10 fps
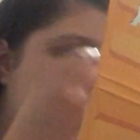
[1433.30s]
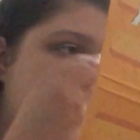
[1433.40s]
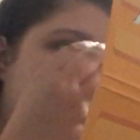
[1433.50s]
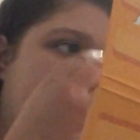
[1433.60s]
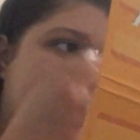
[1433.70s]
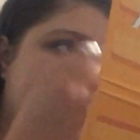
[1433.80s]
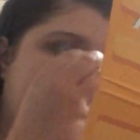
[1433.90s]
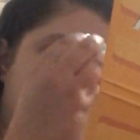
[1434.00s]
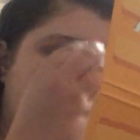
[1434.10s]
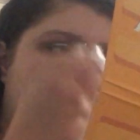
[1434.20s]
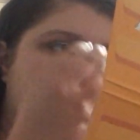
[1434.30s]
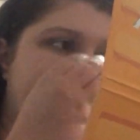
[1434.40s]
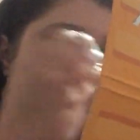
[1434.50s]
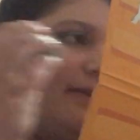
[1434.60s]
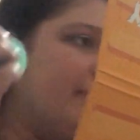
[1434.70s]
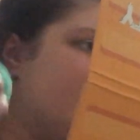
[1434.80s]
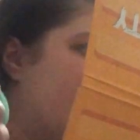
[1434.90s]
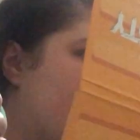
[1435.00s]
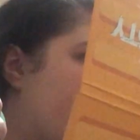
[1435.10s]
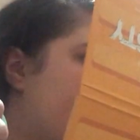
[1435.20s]
mean, she likes to cuddle with me, but
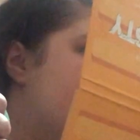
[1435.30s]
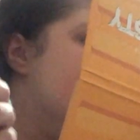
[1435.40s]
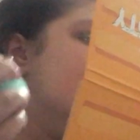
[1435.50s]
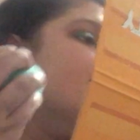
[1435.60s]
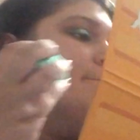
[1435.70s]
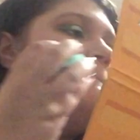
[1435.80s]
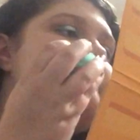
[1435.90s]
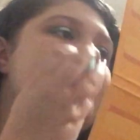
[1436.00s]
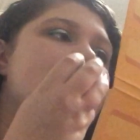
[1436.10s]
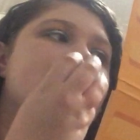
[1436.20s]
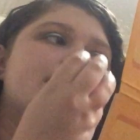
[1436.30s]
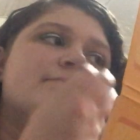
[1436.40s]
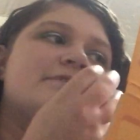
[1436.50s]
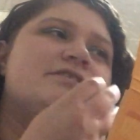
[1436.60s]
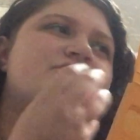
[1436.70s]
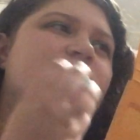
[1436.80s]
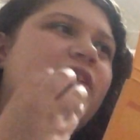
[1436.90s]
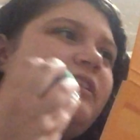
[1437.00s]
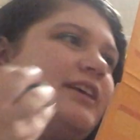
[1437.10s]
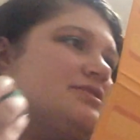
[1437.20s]
like, she
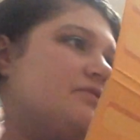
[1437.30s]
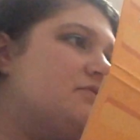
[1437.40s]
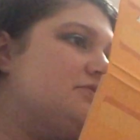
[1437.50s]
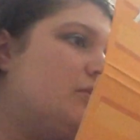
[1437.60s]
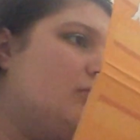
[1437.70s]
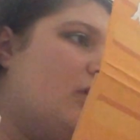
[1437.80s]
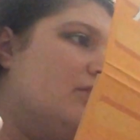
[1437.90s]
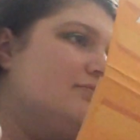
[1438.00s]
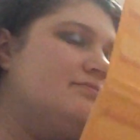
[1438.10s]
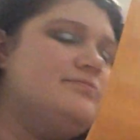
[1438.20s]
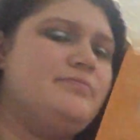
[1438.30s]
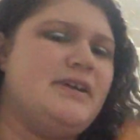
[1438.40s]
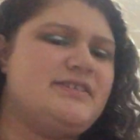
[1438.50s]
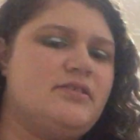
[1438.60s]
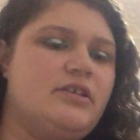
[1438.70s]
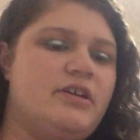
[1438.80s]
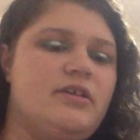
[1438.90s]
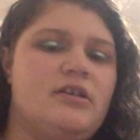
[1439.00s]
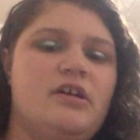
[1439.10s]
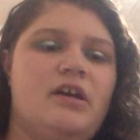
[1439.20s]
only likes it for so long, basically.
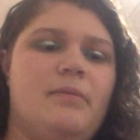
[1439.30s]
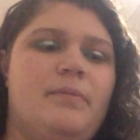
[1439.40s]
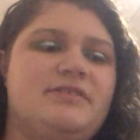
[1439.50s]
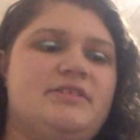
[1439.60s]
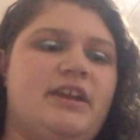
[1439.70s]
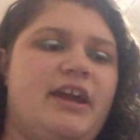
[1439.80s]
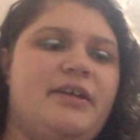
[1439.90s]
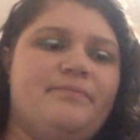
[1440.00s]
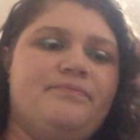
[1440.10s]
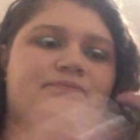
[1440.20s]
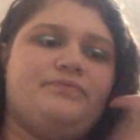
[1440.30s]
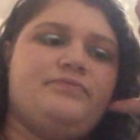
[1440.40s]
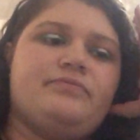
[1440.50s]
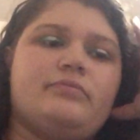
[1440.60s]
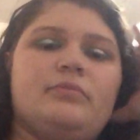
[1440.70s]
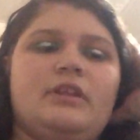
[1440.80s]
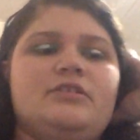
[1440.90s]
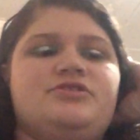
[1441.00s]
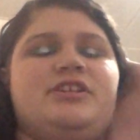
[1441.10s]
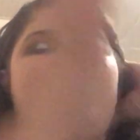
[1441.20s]
But today,
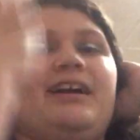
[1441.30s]
she